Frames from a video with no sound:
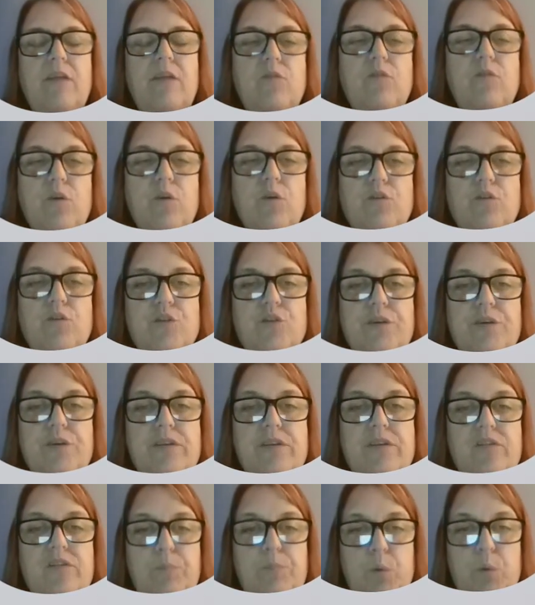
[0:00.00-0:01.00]
nurture and
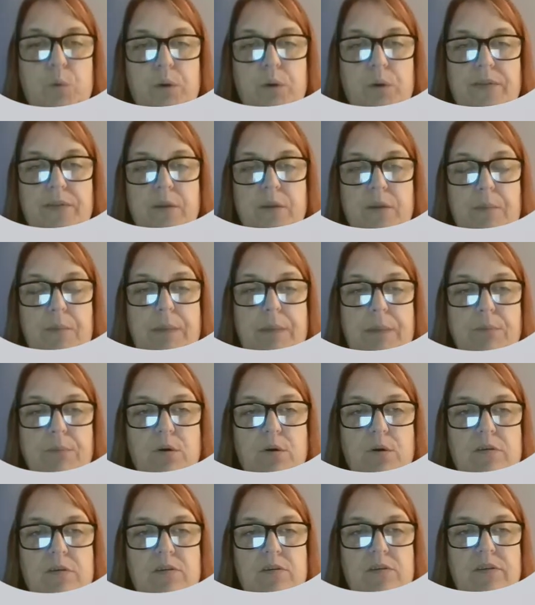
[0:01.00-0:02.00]
support their
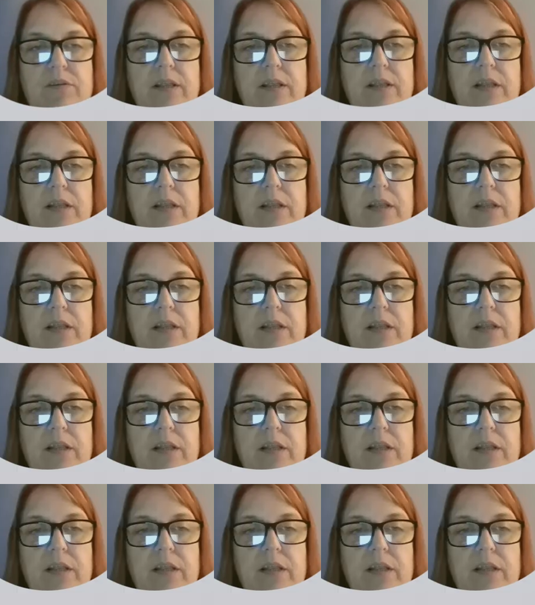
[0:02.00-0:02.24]
members,